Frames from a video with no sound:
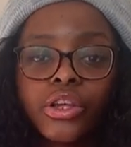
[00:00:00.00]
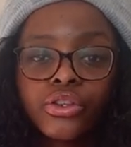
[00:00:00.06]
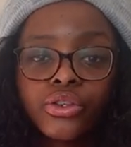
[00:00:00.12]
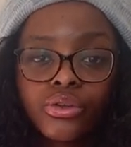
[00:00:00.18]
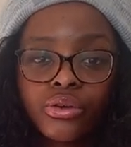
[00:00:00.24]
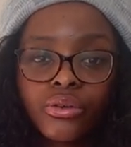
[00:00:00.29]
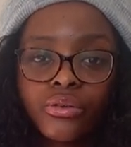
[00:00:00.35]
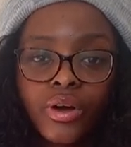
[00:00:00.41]
that
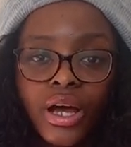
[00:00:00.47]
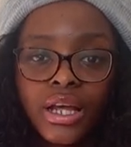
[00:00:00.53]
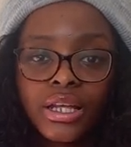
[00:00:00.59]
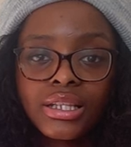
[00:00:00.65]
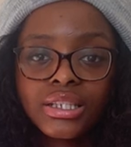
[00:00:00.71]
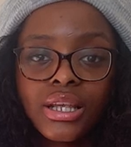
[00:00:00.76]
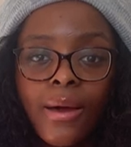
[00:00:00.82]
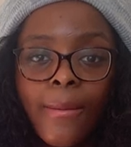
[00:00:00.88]
you
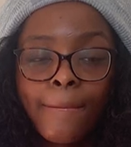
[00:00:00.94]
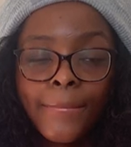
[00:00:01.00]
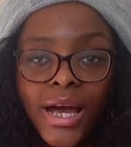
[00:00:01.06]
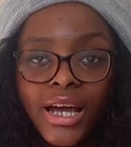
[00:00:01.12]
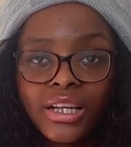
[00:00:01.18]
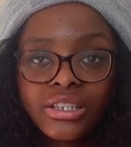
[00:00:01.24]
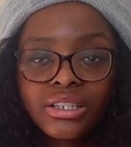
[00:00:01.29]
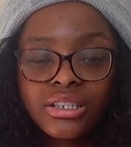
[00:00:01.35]
revise
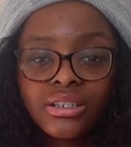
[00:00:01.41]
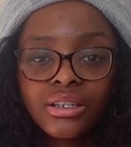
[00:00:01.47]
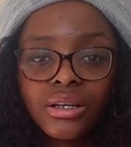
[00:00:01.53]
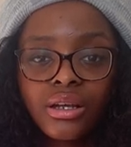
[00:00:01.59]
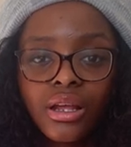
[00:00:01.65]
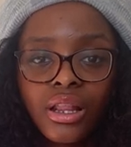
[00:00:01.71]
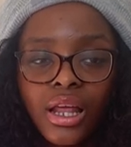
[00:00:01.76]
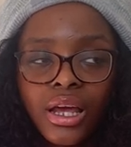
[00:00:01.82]
max
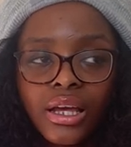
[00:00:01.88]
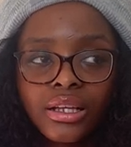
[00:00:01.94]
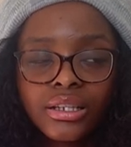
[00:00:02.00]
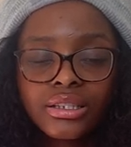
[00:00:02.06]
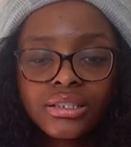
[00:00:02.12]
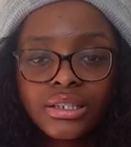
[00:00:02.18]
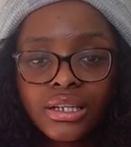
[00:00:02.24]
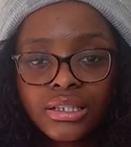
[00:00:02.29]

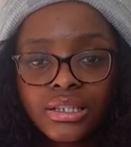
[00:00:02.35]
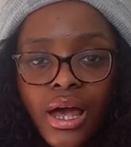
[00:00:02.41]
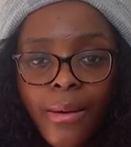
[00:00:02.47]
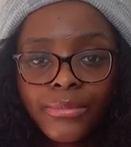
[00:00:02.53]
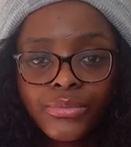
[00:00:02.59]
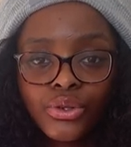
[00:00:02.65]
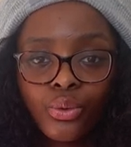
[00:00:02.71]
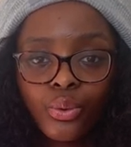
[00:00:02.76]
like 6
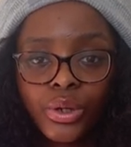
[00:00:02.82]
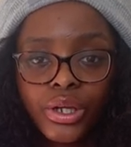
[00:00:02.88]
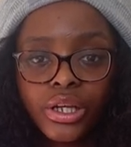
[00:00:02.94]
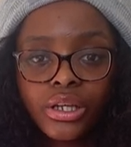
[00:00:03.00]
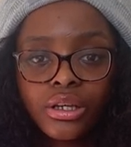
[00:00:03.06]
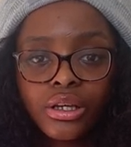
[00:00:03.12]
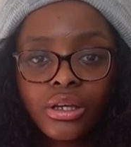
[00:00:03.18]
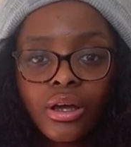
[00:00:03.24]
times a
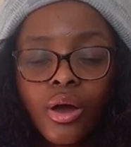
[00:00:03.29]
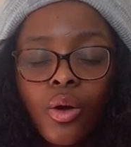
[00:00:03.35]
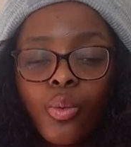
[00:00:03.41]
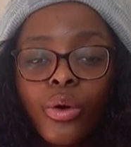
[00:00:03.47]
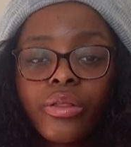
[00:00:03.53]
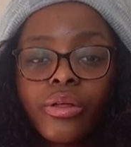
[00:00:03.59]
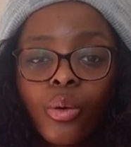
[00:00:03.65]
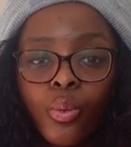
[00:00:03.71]
week
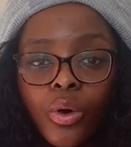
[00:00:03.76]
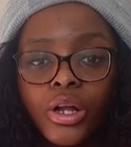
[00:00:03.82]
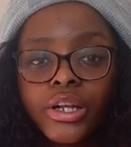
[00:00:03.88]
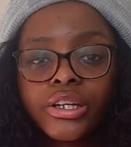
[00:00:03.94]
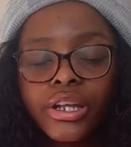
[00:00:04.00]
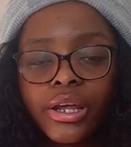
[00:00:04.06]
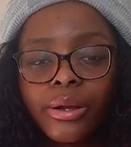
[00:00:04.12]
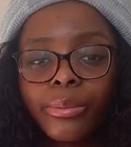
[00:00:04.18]
with a
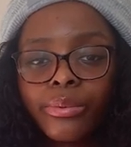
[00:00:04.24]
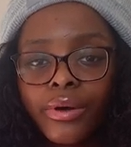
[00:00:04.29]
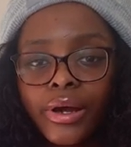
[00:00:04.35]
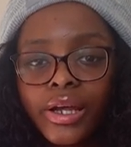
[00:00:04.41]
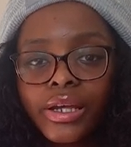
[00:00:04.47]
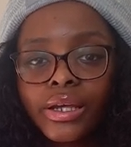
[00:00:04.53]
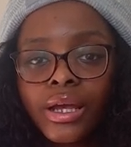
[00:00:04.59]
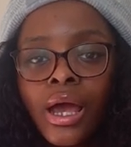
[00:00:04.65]
1 day
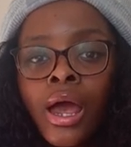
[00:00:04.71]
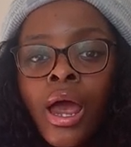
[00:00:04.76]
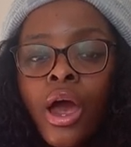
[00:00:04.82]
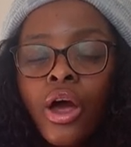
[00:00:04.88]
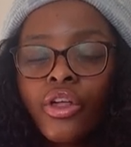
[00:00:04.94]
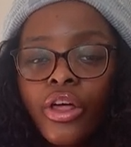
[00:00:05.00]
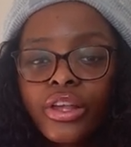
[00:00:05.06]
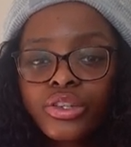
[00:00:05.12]
break,
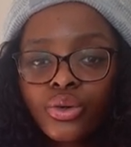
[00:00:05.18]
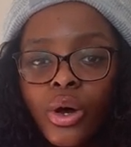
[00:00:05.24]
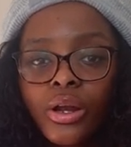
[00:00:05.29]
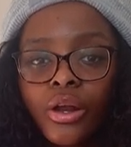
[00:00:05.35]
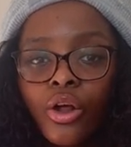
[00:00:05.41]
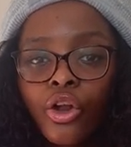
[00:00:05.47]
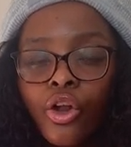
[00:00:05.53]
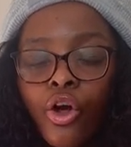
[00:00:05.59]
and that's
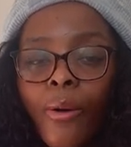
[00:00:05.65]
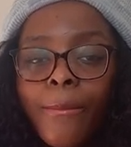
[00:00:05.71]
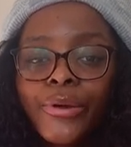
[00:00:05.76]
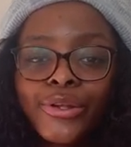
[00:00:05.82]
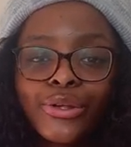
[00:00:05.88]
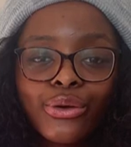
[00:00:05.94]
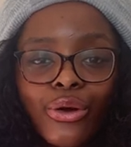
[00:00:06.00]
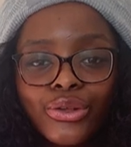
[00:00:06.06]
quite a lot,
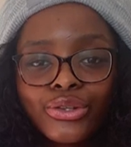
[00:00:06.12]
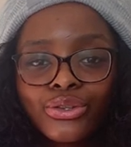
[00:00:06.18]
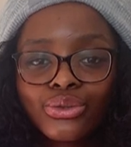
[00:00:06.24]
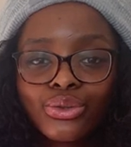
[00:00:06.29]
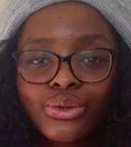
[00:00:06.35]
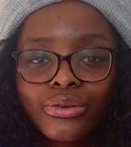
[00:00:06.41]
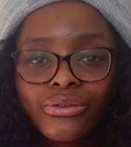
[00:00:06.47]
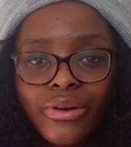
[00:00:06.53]
but you go to
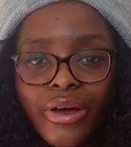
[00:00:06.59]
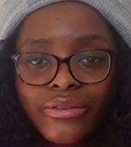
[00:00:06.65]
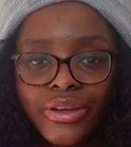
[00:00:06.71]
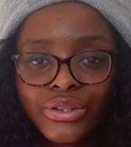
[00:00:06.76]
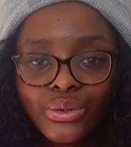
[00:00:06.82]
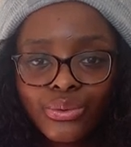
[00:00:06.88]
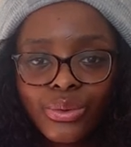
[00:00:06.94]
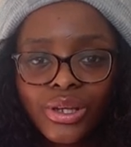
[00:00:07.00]
school for 5
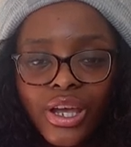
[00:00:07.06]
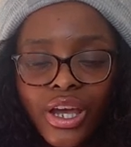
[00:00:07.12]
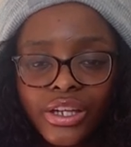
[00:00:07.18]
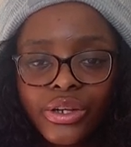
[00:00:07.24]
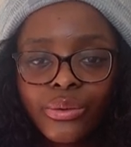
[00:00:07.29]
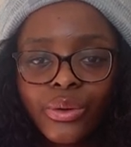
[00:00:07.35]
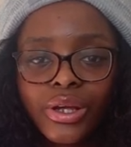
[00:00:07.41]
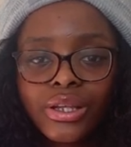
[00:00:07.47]
days a week
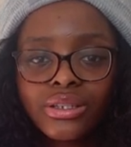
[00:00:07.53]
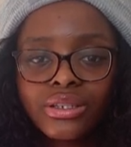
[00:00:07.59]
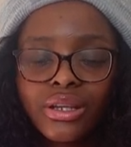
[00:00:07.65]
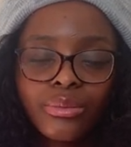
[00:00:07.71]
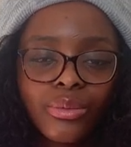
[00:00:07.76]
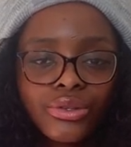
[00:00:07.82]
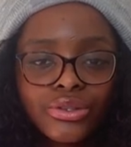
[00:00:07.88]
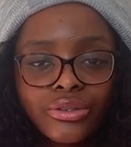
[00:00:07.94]
anyways,
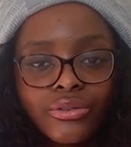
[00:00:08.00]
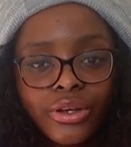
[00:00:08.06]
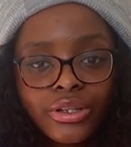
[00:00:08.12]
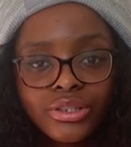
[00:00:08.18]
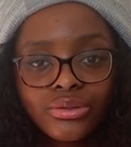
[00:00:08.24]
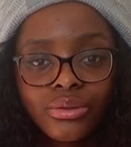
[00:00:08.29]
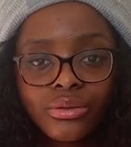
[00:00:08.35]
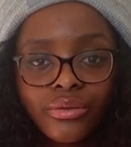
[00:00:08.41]
and most of
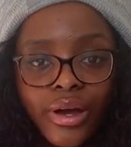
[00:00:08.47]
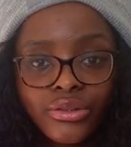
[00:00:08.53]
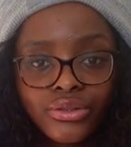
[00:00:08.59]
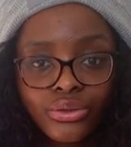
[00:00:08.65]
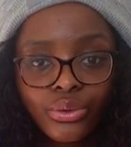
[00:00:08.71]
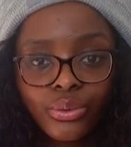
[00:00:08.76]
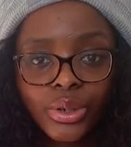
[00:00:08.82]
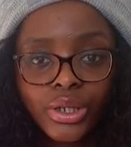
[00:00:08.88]
us
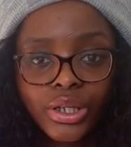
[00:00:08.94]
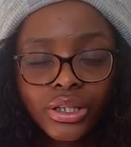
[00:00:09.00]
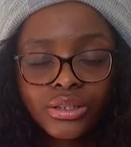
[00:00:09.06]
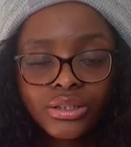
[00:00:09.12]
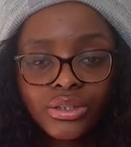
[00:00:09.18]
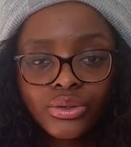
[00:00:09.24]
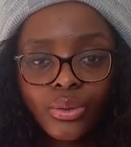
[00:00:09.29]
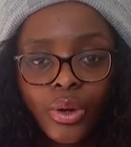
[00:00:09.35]
revise on the
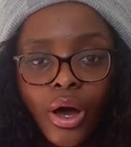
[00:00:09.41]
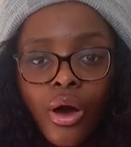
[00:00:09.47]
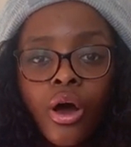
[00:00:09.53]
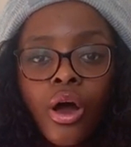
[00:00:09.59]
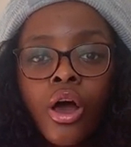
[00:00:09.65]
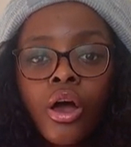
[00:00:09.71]
weekends as well,